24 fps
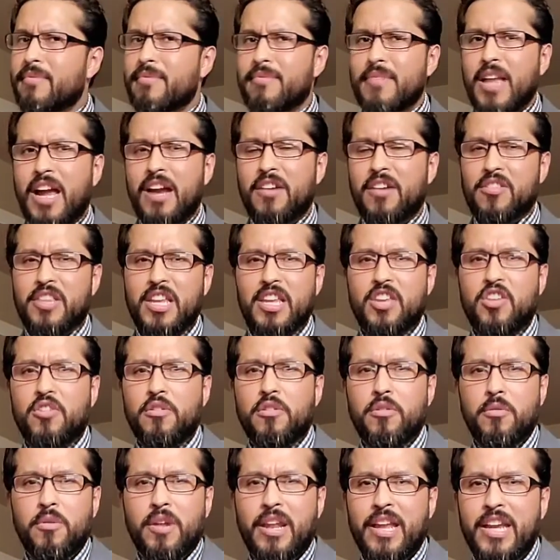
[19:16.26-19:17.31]
I don't think
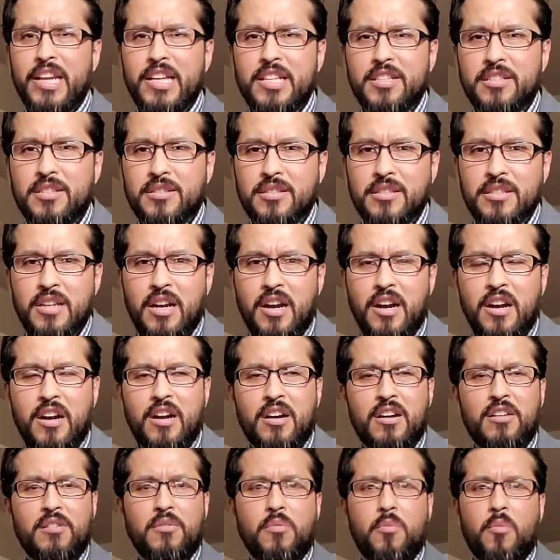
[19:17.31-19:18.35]
you ladies
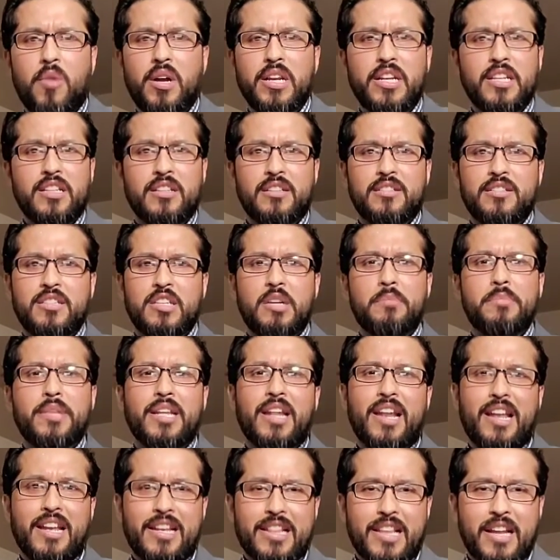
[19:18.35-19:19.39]
are wanting something
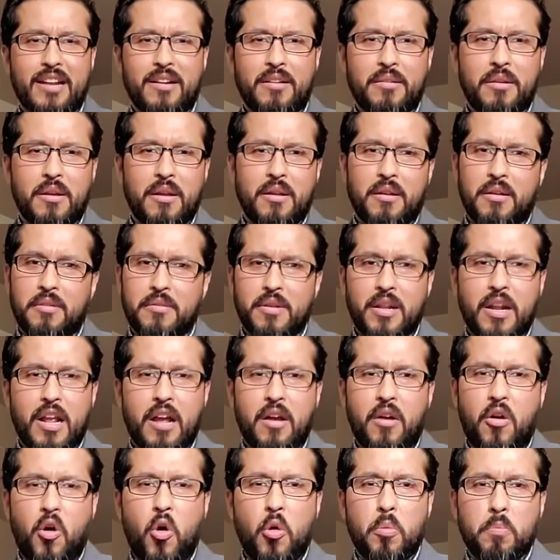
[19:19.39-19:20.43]
like that.
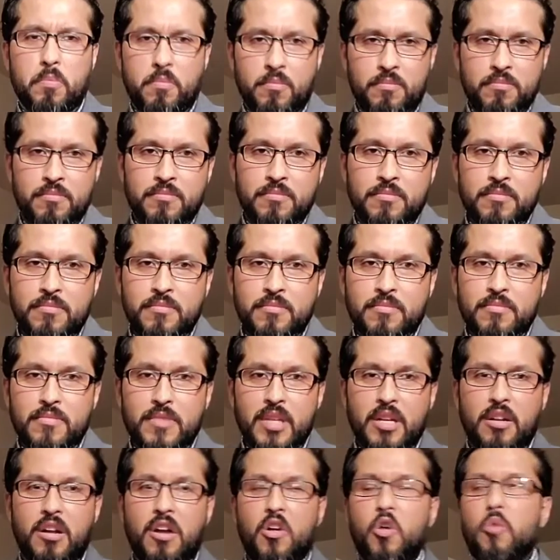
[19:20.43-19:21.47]
I hope
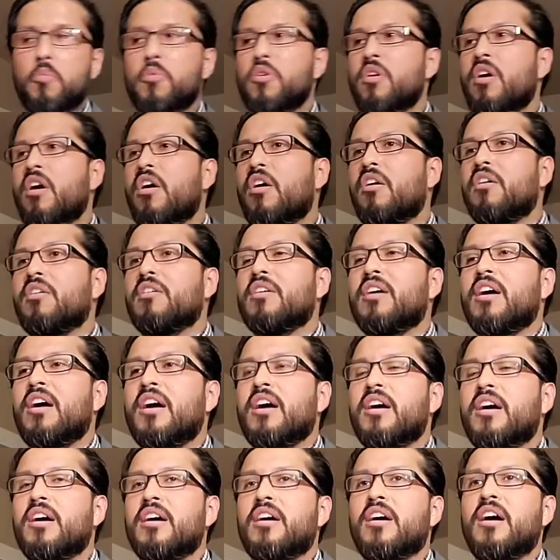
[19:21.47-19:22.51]

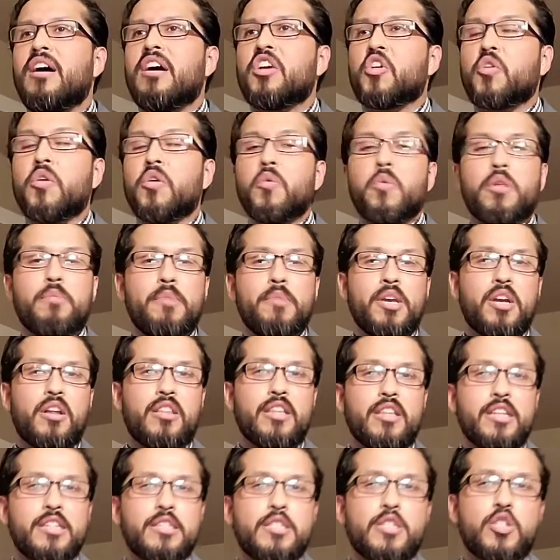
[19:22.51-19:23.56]
y'all agree with me on
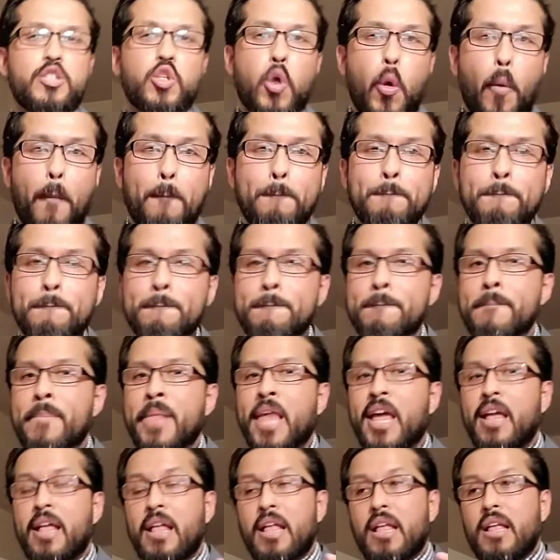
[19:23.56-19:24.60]
this. So,
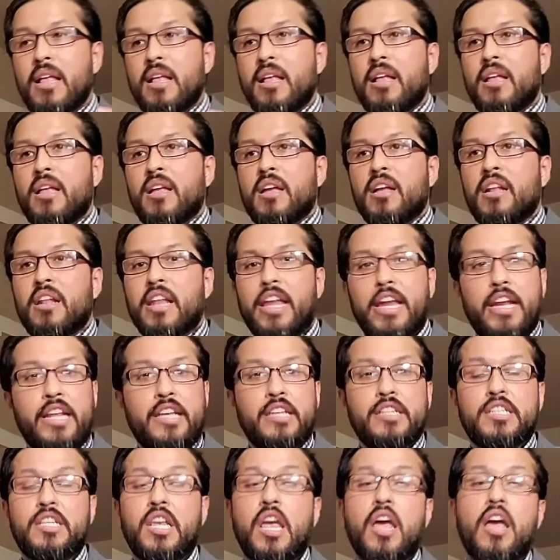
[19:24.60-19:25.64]

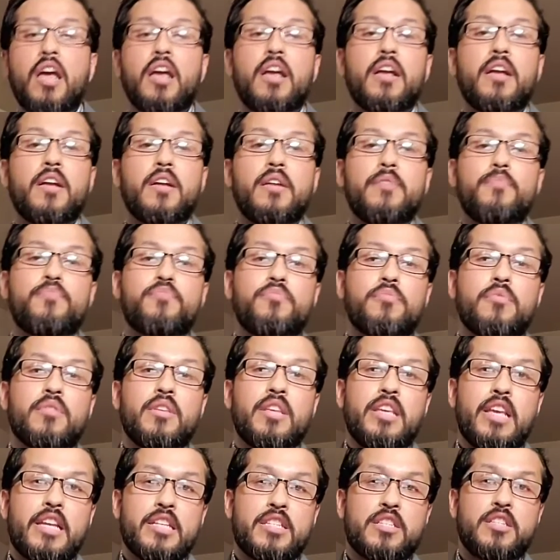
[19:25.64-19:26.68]
ladies,
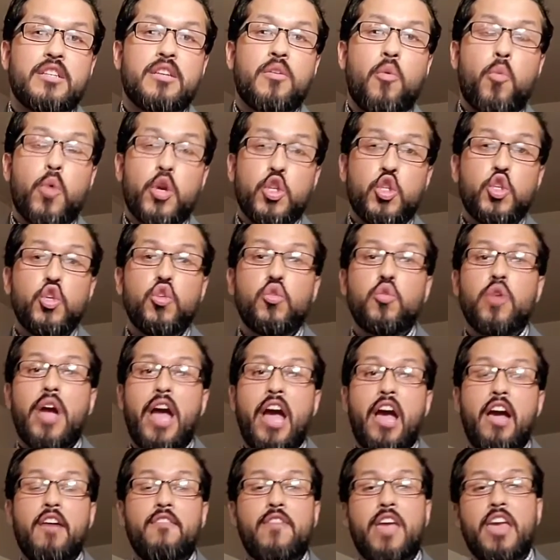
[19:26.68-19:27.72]
yes, we do
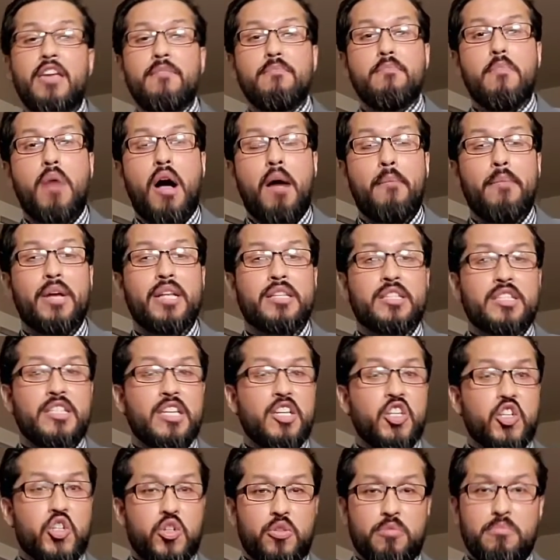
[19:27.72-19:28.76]
have a mama
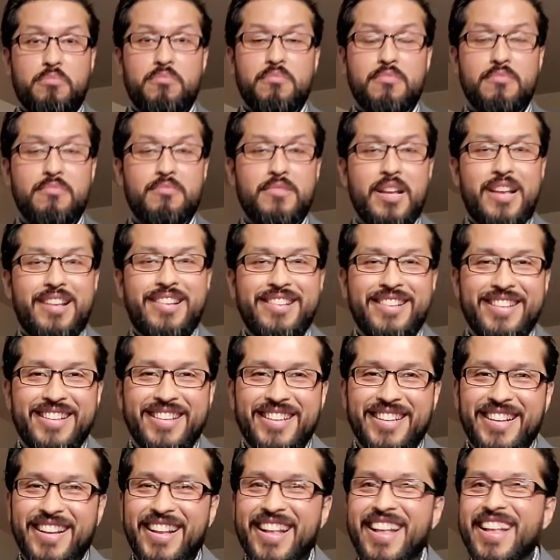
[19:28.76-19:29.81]
syndrome,
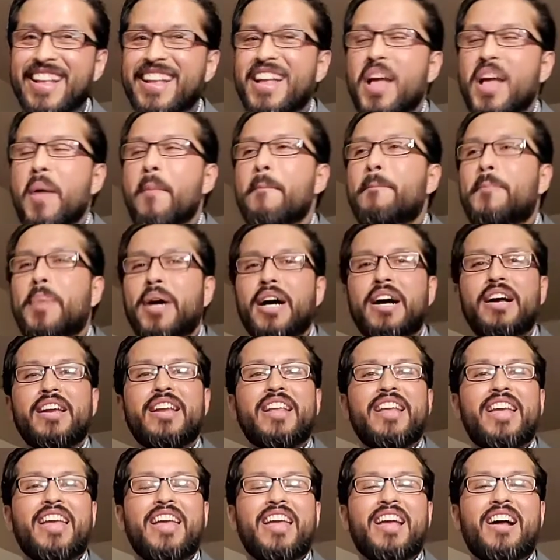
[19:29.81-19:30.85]
but